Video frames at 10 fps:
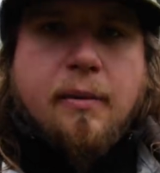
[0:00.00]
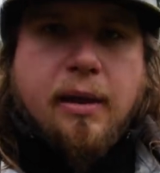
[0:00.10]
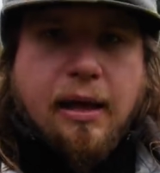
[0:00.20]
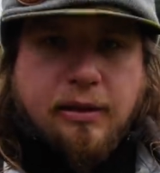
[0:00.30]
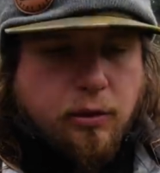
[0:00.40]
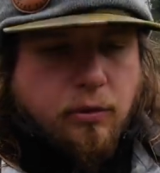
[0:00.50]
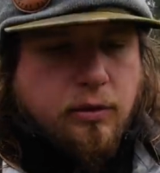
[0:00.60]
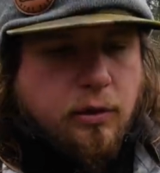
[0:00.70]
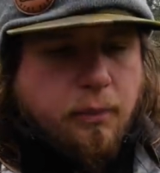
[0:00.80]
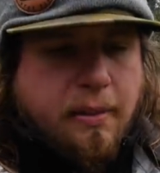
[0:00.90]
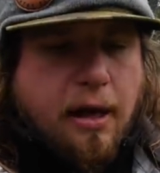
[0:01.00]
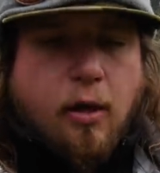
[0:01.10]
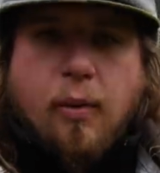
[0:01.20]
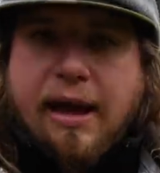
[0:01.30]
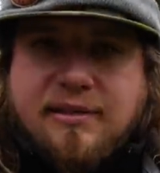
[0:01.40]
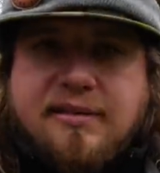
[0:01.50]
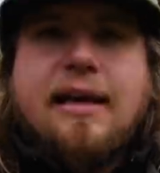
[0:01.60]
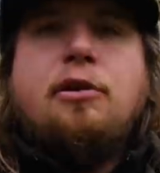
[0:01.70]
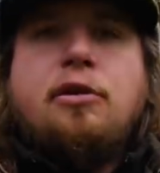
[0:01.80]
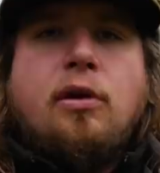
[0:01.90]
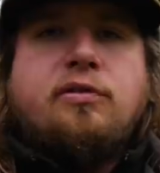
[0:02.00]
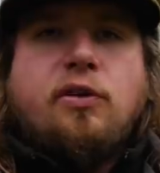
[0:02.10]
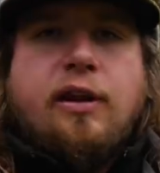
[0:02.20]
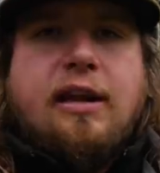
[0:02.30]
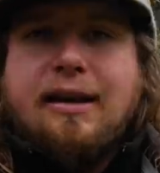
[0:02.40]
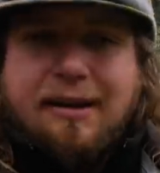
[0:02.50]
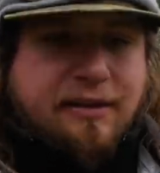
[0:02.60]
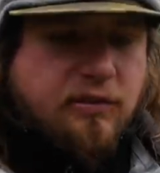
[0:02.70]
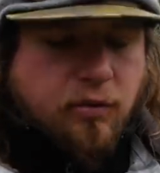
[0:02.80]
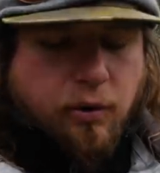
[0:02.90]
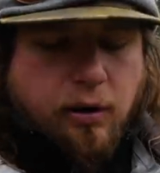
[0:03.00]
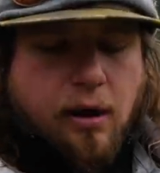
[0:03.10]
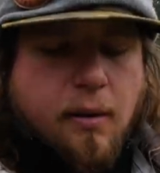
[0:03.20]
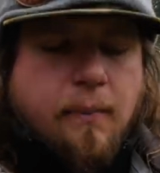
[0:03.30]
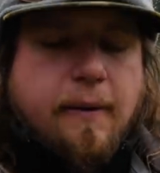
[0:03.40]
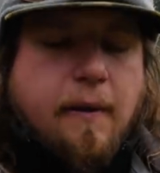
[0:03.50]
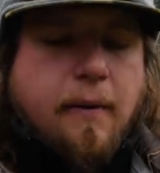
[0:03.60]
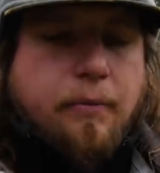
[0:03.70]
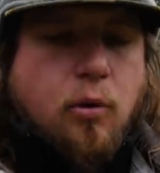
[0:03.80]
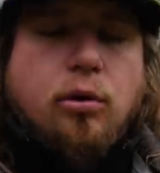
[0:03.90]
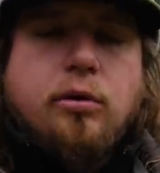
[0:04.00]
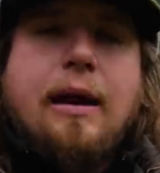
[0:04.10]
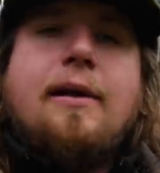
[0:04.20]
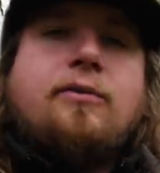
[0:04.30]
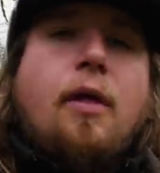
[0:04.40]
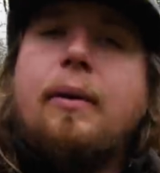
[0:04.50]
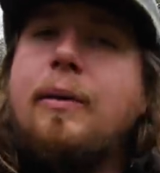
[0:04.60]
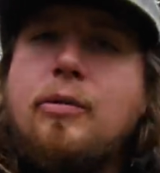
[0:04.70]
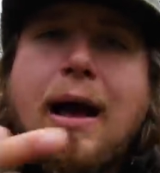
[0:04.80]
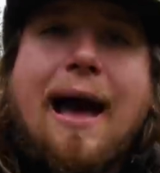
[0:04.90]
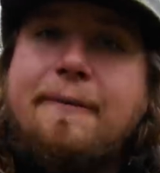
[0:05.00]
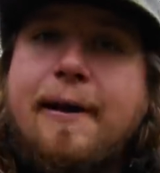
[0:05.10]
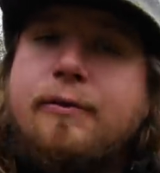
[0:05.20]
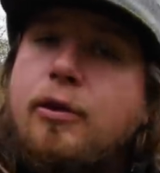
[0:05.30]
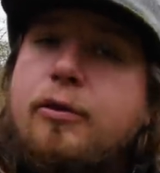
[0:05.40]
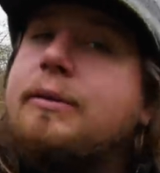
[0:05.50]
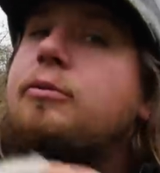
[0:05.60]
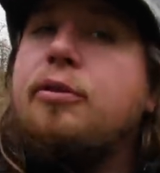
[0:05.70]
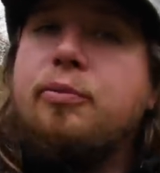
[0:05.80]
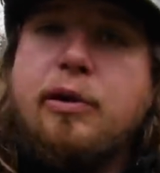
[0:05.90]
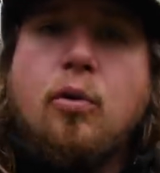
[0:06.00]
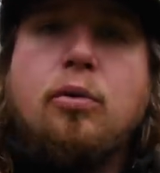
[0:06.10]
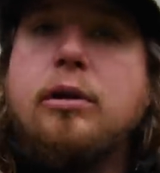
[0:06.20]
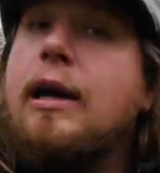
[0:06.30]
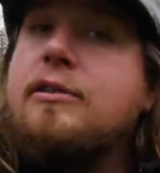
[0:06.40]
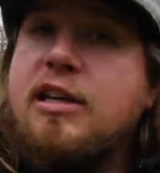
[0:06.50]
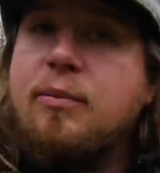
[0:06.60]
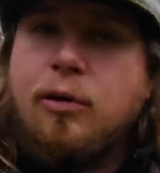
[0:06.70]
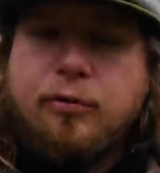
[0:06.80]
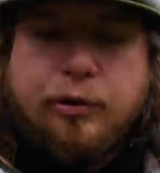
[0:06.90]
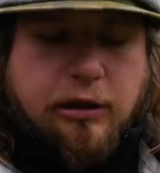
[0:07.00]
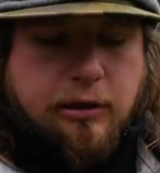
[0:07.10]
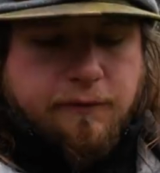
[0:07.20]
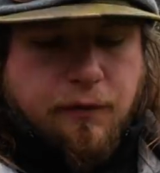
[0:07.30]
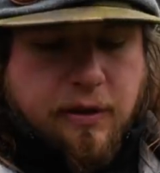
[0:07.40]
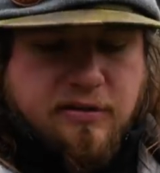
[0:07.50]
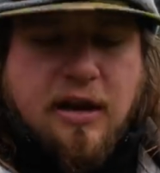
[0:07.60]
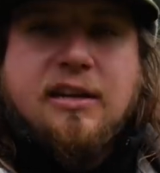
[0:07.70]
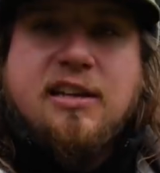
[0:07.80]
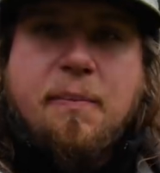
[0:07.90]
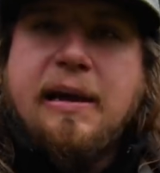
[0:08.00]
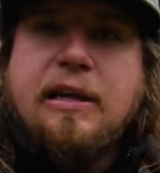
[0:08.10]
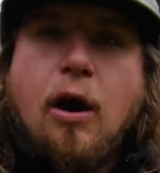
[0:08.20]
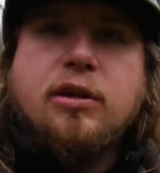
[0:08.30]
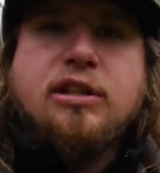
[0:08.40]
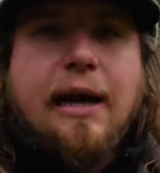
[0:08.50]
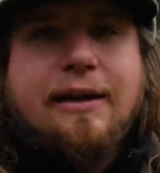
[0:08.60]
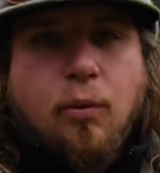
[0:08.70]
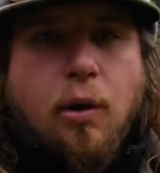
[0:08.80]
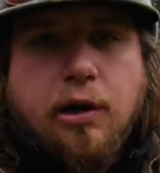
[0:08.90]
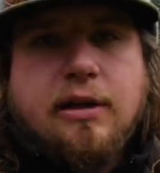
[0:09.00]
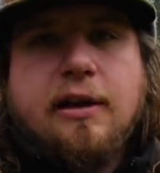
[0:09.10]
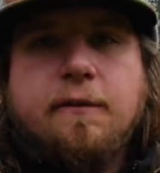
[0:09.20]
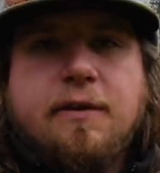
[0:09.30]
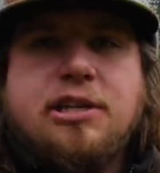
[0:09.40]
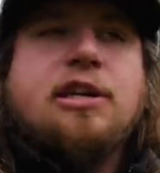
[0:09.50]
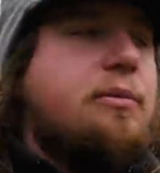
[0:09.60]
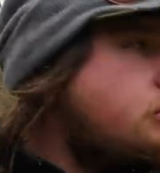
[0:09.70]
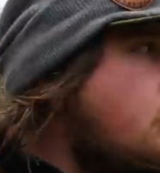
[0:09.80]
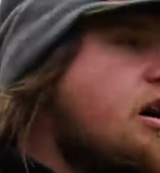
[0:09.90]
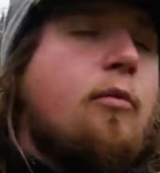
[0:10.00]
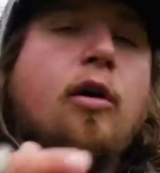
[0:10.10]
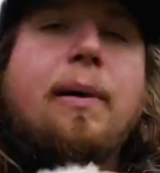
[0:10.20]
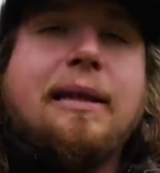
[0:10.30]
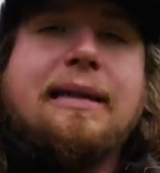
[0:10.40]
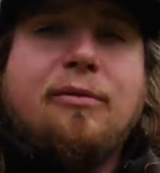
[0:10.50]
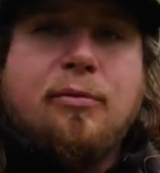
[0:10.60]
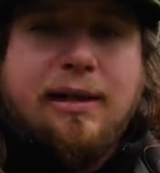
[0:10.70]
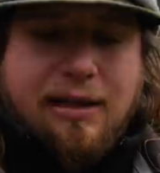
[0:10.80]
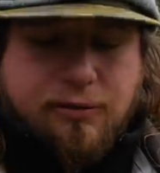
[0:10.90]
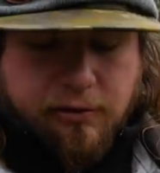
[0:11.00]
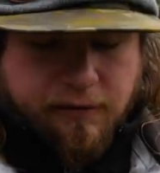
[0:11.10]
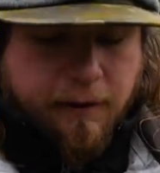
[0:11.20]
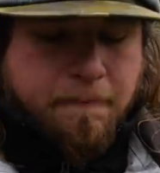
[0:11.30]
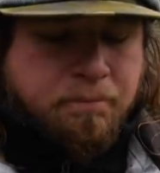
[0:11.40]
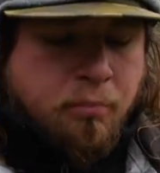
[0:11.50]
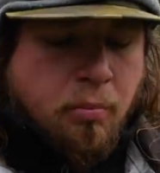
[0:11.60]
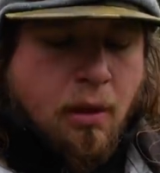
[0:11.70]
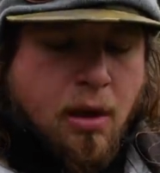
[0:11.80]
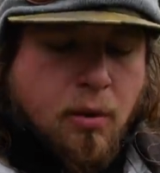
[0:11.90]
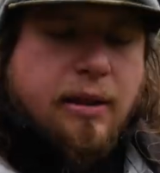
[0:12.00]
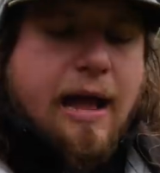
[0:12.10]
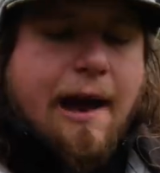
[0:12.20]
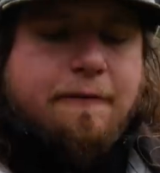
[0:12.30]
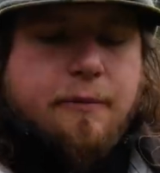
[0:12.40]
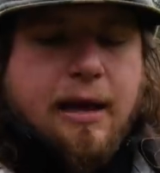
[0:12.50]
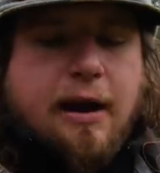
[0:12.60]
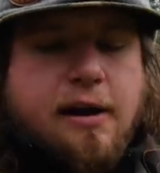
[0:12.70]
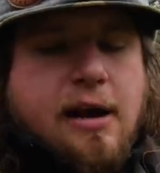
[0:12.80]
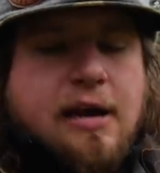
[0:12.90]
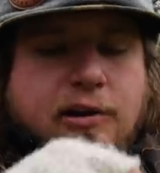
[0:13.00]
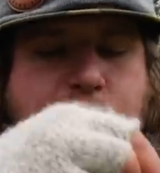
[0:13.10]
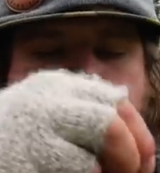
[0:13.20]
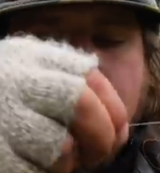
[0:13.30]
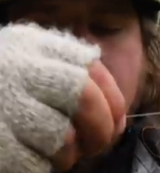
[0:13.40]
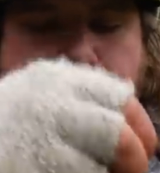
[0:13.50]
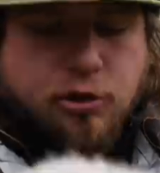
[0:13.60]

little bell weights that you can also get at any store. But a 1/4 ounce all the way up to a 1/2 ounce, all the way up to a 3/4 ounce can work really good for this, depending on the kind of water that you're fishing. And we'll talk more about that when we hit the river. What I have from there is just about a